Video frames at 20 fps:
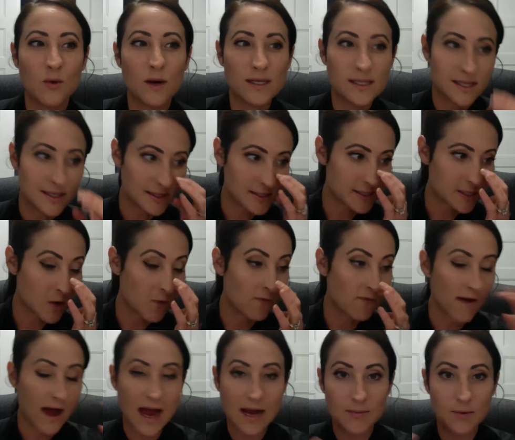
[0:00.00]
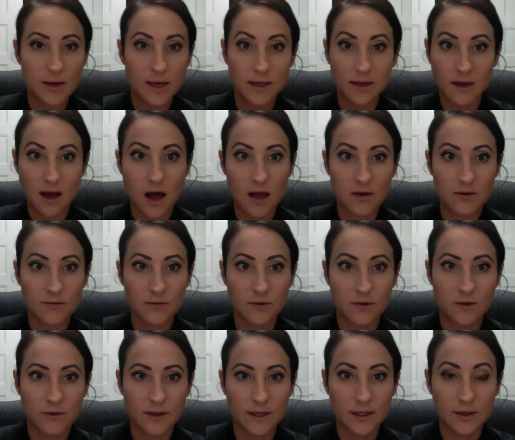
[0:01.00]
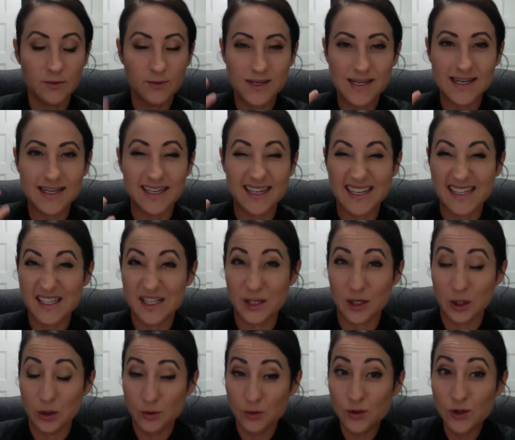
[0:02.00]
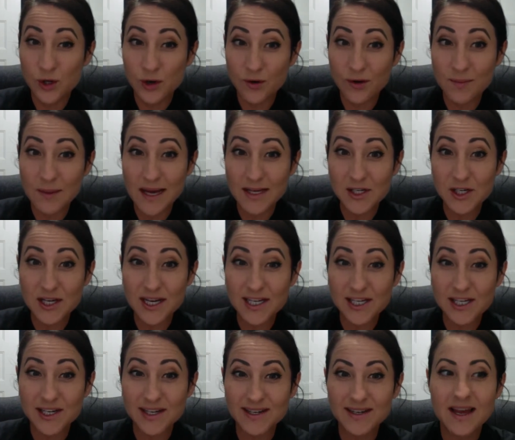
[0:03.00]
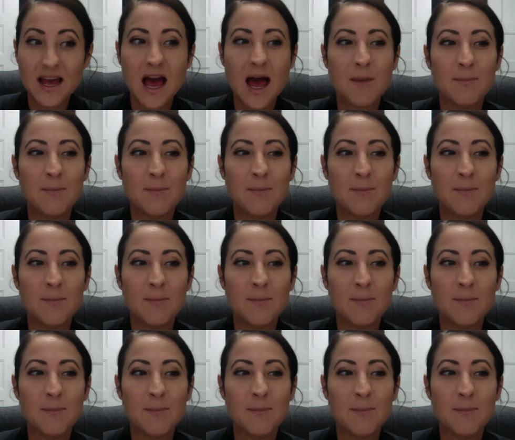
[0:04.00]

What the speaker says: wasn't so vibrant and colorful that you didn't get to use your imagination,